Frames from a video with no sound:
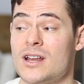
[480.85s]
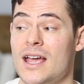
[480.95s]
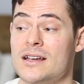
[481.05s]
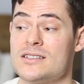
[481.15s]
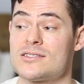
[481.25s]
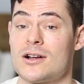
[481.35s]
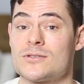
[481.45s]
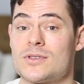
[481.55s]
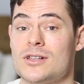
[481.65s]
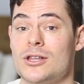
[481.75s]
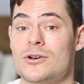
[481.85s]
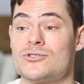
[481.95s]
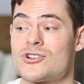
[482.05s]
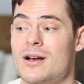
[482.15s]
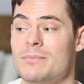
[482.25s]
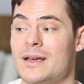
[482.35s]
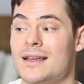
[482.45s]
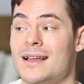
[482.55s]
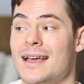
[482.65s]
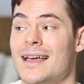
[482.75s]
to Annie starts with a lone
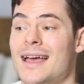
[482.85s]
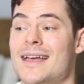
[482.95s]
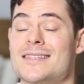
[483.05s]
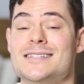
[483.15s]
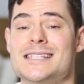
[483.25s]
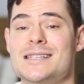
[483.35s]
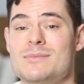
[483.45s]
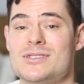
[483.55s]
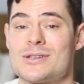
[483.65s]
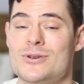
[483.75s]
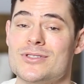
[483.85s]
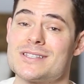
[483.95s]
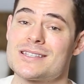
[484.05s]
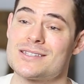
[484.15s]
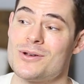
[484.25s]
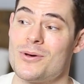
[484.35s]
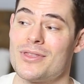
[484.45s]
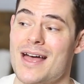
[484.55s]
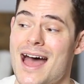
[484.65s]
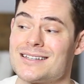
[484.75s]
trumpet, and the Disney musical that stole
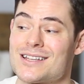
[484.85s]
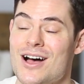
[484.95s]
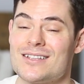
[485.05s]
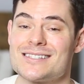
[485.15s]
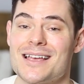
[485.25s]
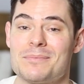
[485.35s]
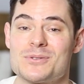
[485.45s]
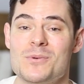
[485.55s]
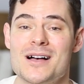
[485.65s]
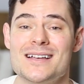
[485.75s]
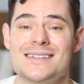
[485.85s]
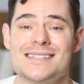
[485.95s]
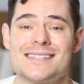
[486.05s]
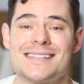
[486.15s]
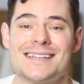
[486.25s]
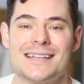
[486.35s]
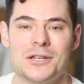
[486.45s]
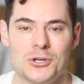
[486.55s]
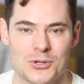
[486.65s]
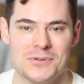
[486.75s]
that concept was
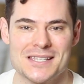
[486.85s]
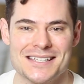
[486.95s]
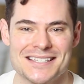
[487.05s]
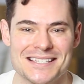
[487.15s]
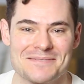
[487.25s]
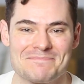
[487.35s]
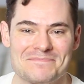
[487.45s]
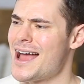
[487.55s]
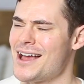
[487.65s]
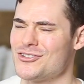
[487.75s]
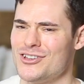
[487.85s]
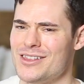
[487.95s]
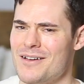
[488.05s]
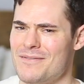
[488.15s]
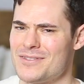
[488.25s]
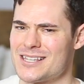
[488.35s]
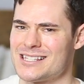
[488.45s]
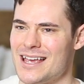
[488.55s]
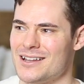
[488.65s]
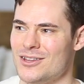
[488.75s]
Newsies. I actually love the
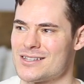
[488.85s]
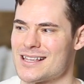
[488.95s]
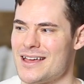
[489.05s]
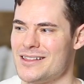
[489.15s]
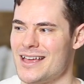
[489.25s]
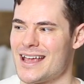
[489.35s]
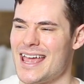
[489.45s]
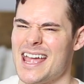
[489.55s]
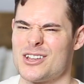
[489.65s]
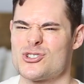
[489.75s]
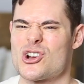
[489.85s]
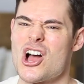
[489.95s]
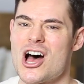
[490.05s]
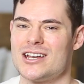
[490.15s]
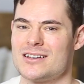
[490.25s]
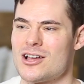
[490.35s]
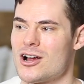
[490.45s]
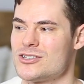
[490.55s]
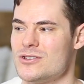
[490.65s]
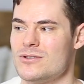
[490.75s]
set, looks kind of like hand-drawn and
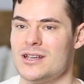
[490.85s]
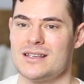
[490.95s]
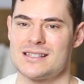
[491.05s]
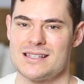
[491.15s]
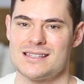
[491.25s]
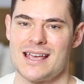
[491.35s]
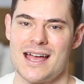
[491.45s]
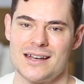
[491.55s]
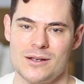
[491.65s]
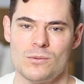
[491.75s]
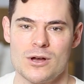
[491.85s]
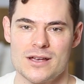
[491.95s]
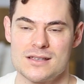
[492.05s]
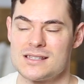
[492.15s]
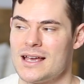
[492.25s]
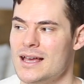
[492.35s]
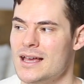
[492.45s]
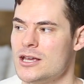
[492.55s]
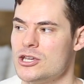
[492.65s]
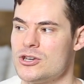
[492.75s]
cartoony since Annie was,
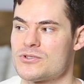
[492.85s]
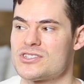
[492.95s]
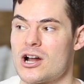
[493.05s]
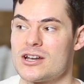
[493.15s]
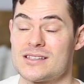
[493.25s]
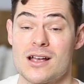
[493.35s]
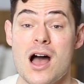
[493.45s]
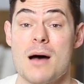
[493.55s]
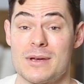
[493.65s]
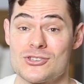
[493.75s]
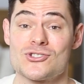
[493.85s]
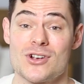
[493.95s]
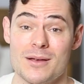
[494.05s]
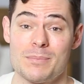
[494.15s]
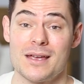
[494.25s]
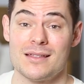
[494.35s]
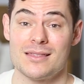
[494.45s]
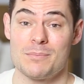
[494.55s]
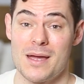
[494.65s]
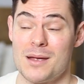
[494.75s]
you know, started as a comic strip
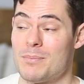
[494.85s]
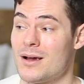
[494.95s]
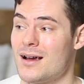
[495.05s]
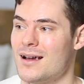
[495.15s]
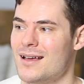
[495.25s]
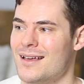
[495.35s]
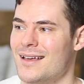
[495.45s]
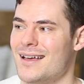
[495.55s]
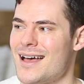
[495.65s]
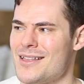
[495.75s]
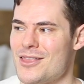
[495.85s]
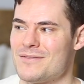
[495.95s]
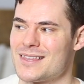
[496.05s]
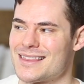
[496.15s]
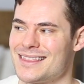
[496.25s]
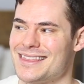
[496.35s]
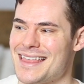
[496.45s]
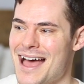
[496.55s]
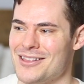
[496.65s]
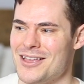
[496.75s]
in the paper. I love
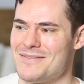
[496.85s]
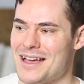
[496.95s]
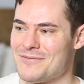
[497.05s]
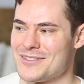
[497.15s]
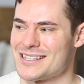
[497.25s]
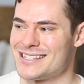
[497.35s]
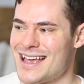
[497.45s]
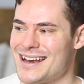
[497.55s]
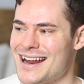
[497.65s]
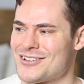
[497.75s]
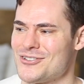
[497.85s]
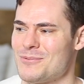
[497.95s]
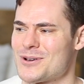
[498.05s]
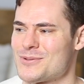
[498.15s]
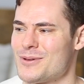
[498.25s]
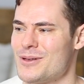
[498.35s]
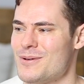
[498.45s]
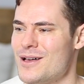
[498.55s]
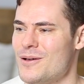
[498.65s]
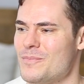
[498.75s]
that for the set, it actually works really
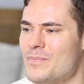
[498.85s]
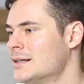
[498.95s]
well.